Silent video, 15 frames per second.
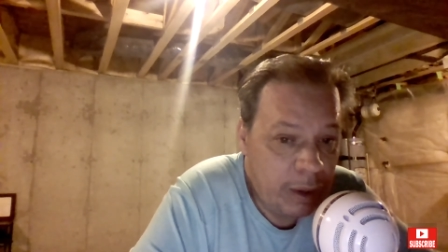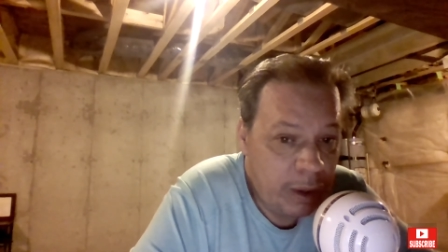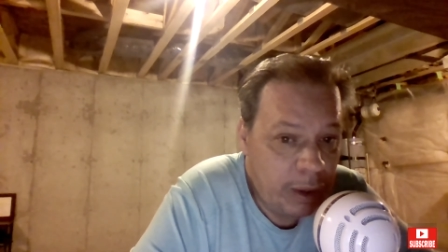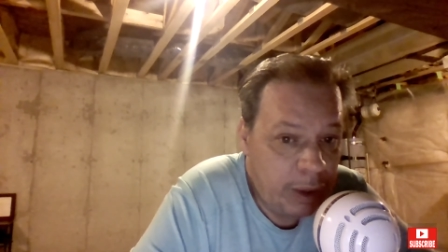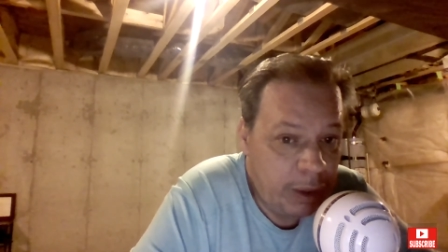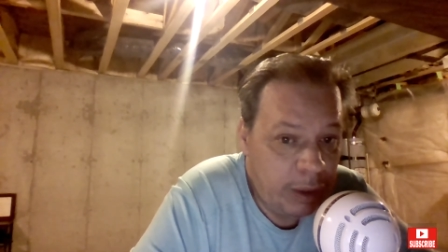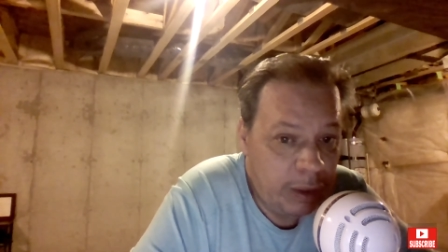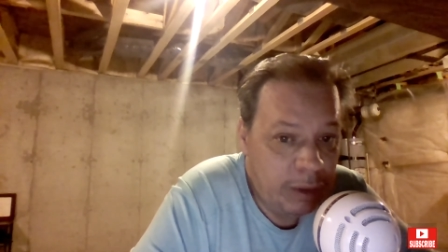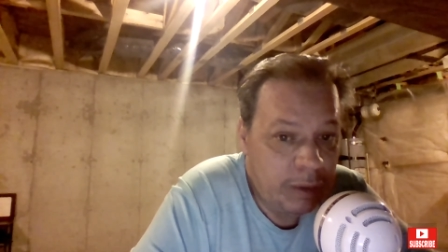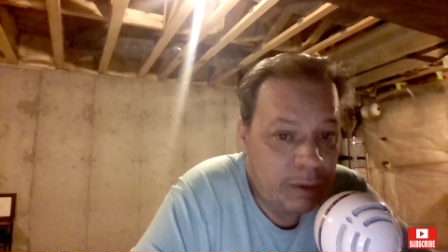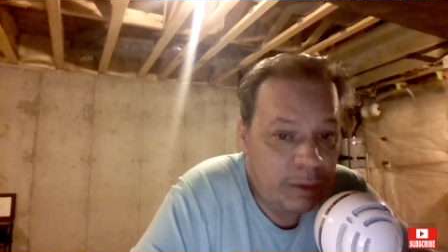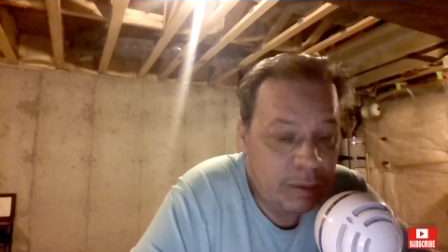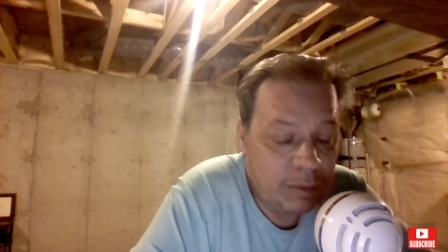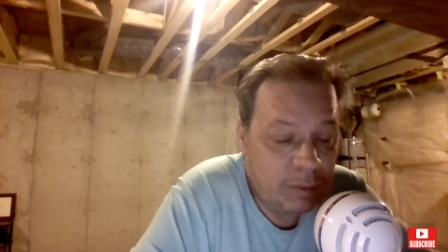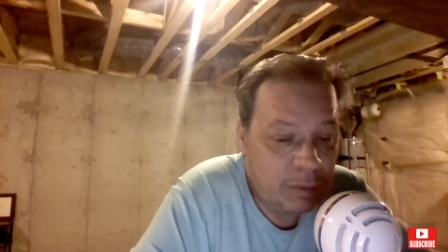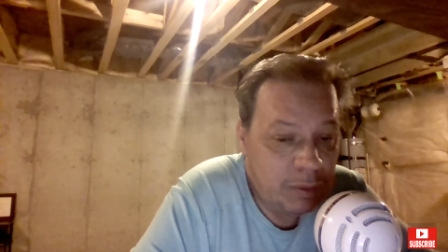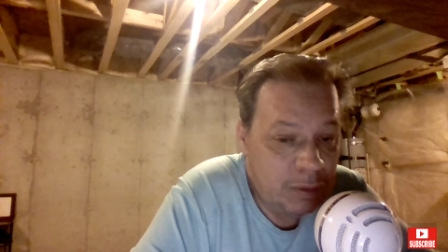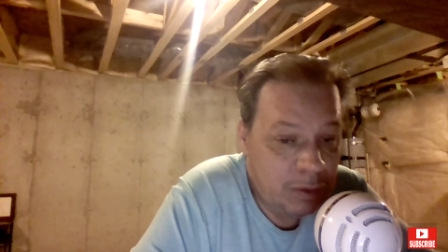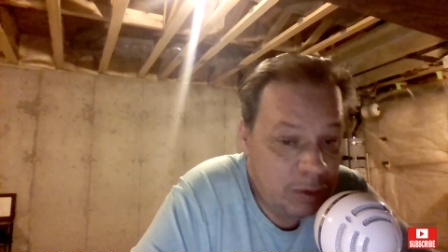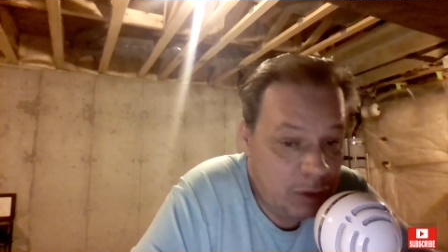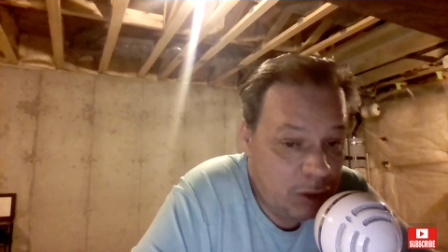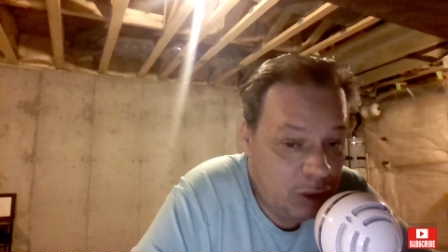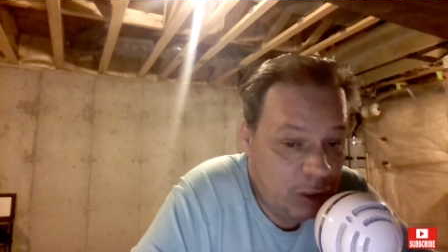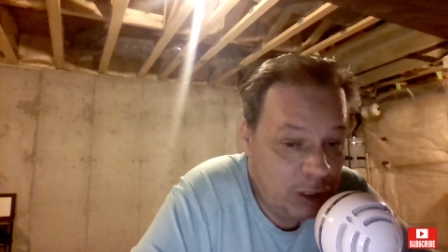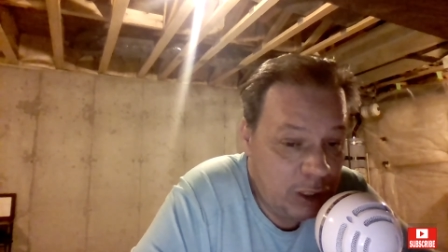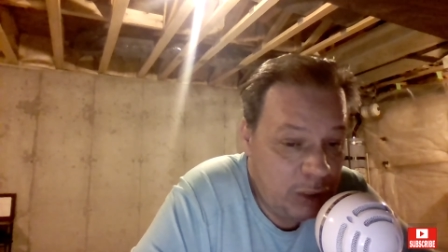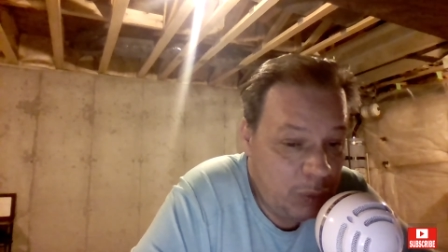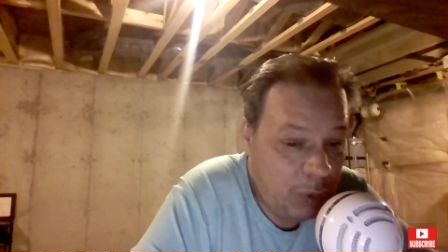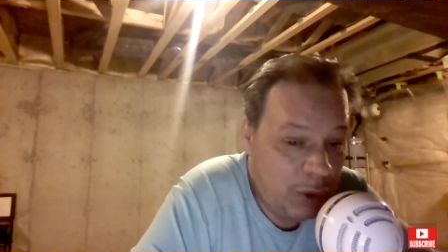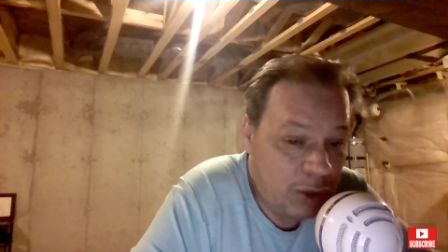And
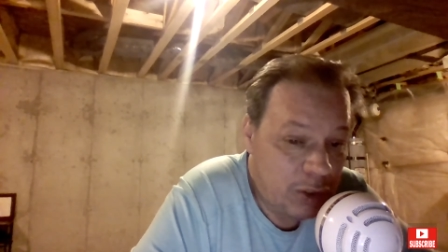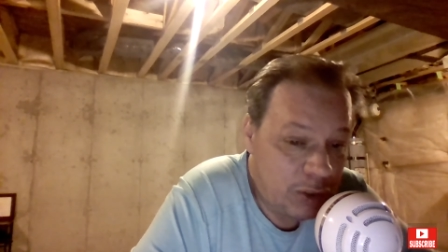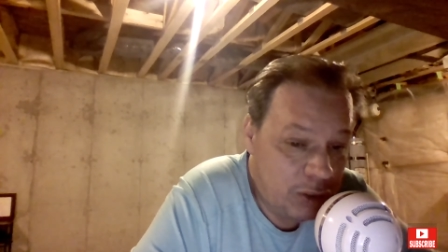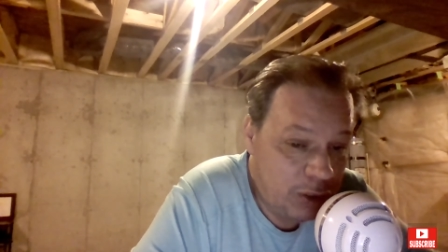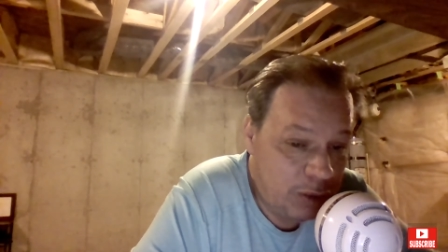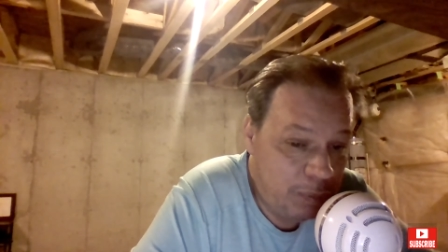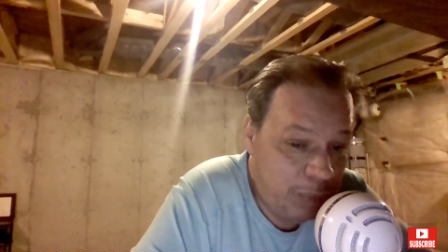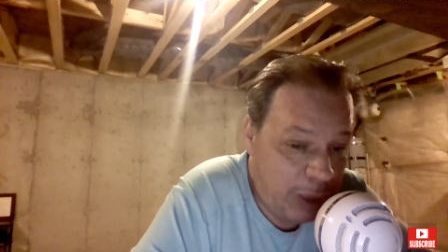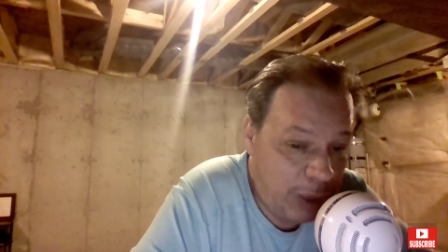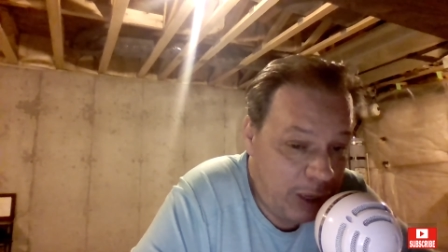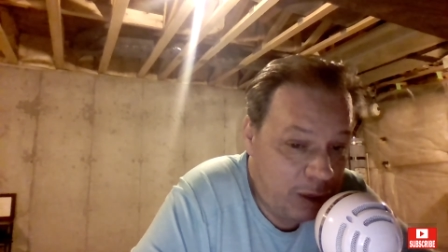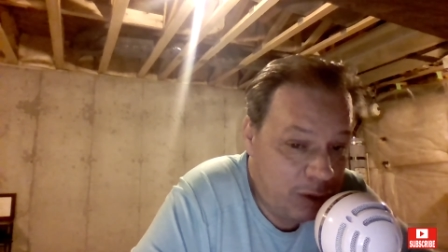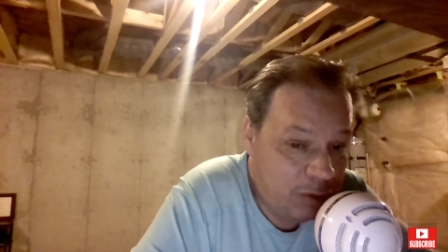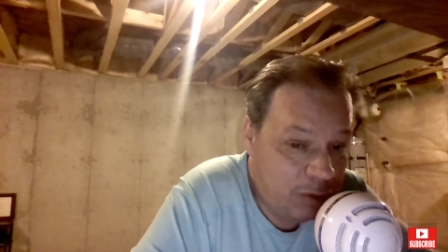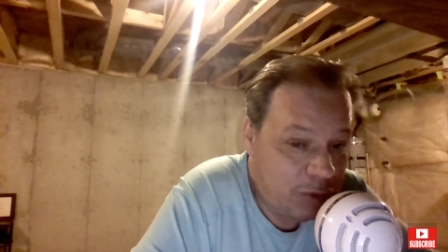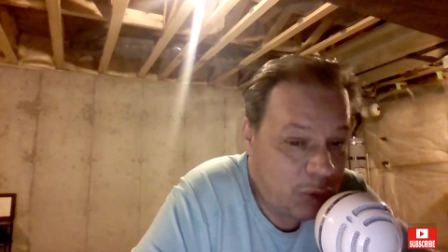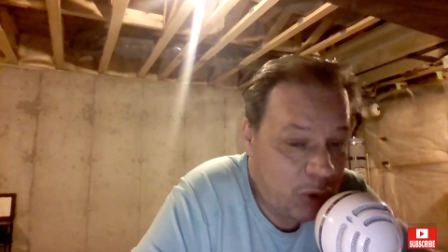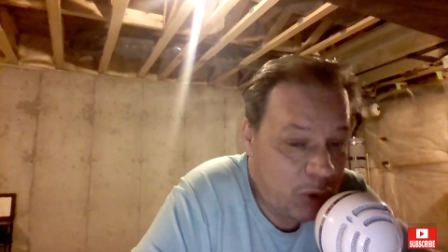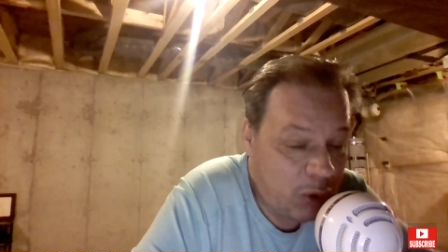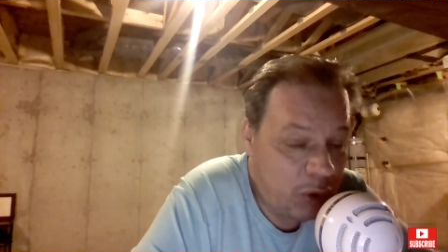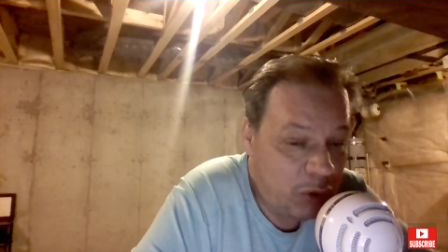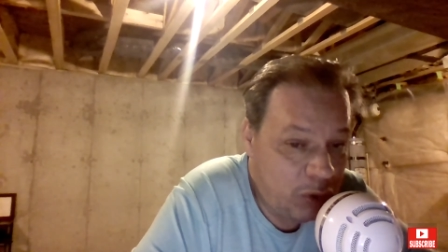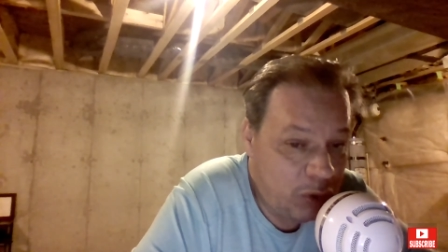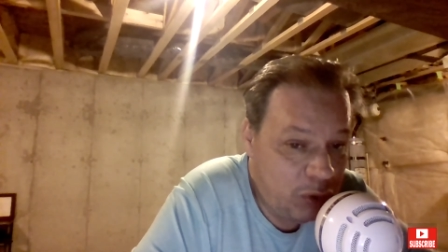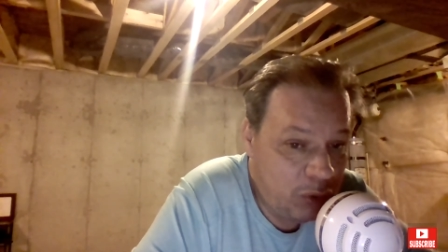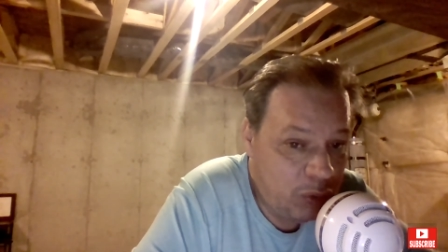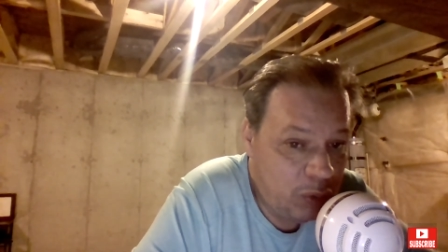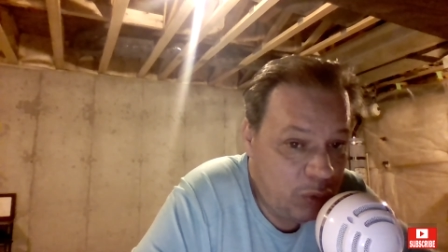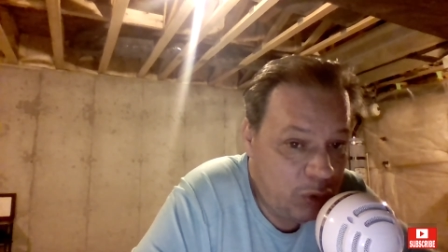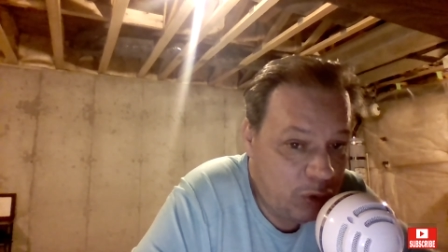currently, we are still banned from going
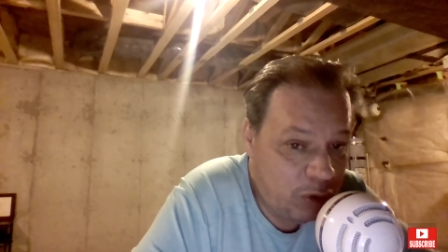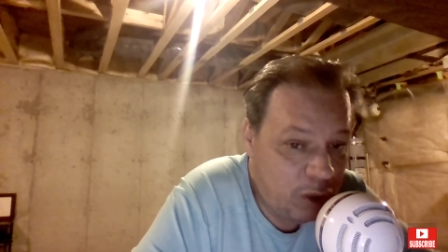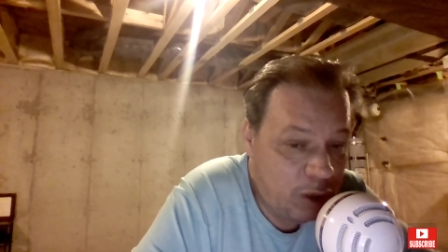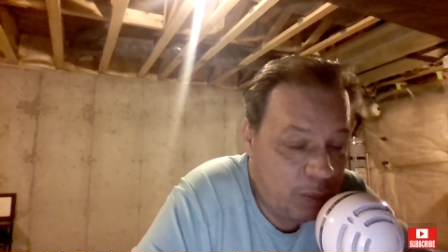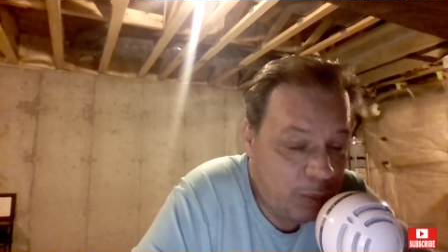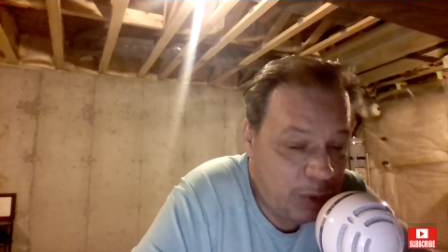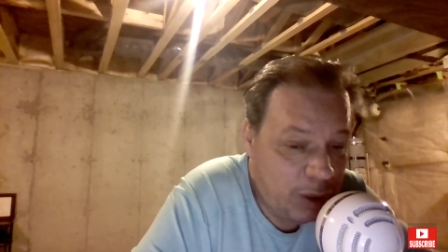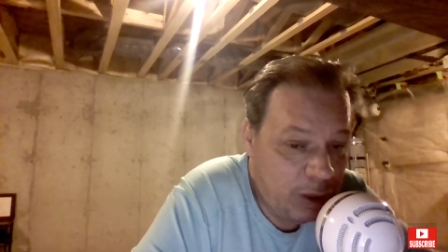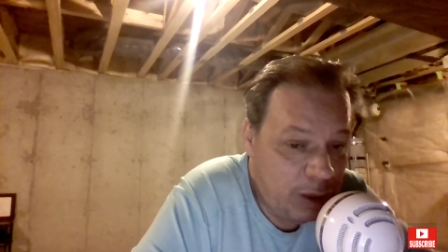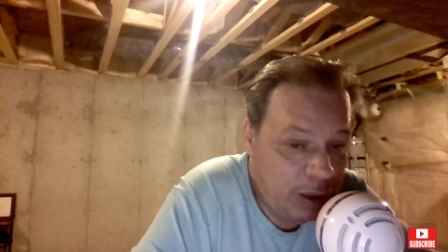to Europe